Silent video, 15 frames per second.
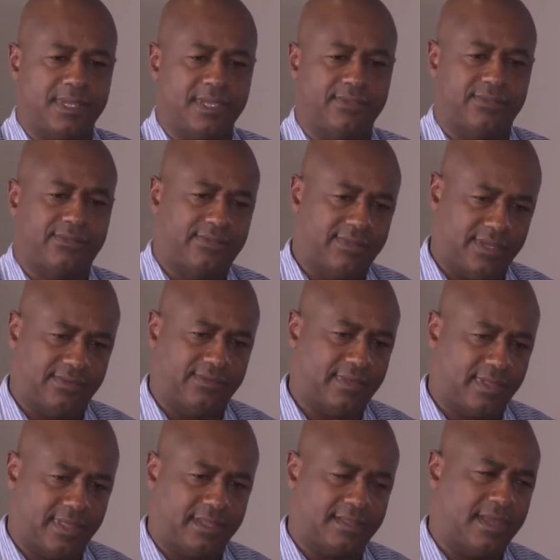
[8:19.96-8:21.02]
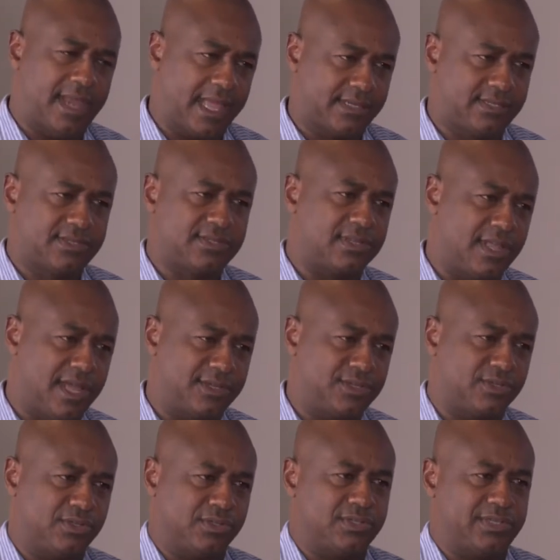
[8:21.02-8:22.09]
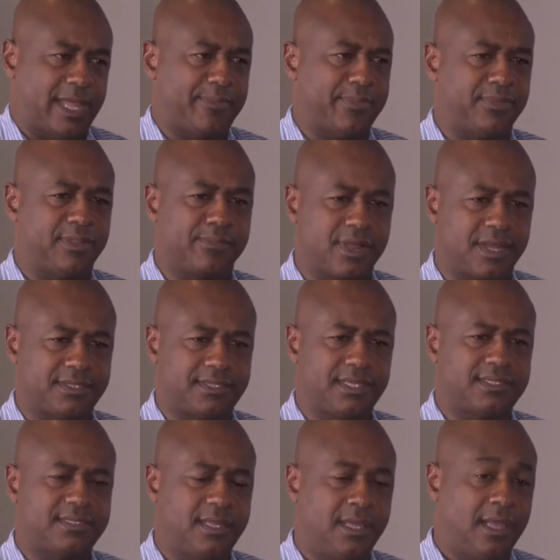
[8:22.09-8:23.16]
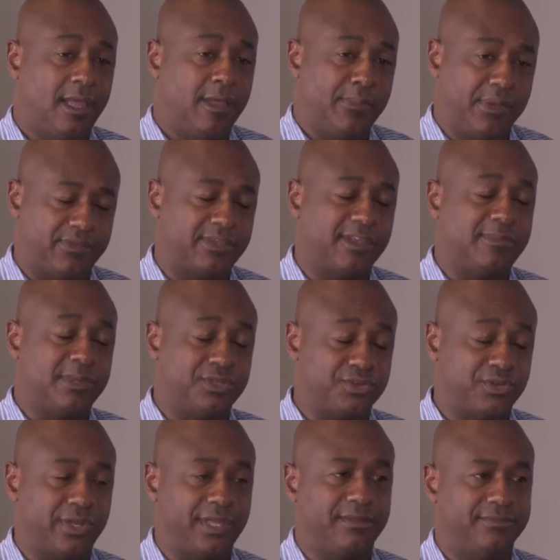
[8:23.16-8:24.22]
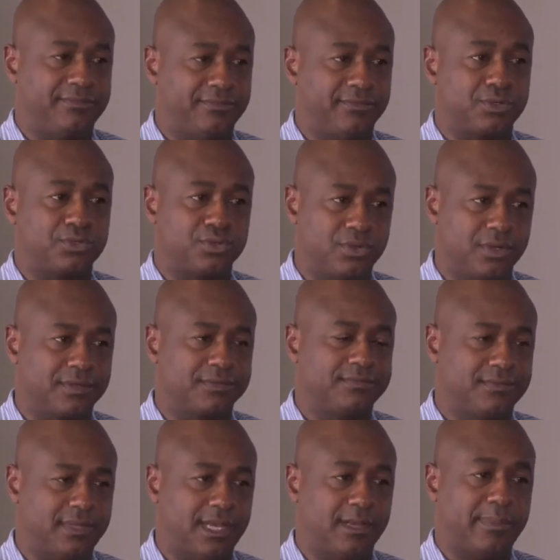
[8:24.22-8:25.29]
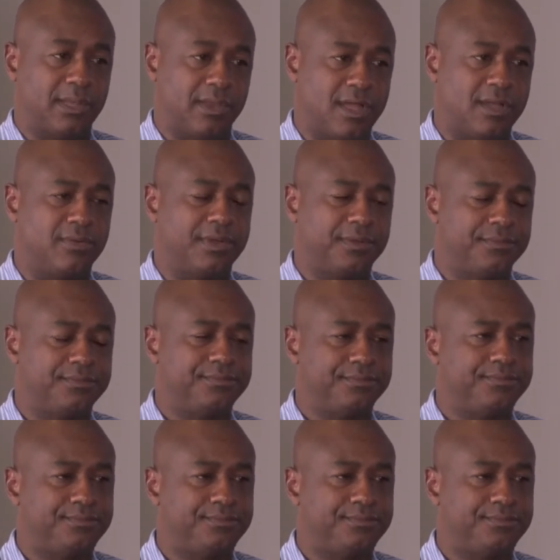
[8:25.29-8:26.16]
is I think the next logical step in the process. But it's going to be a journey, for sure, and it'll be a long one.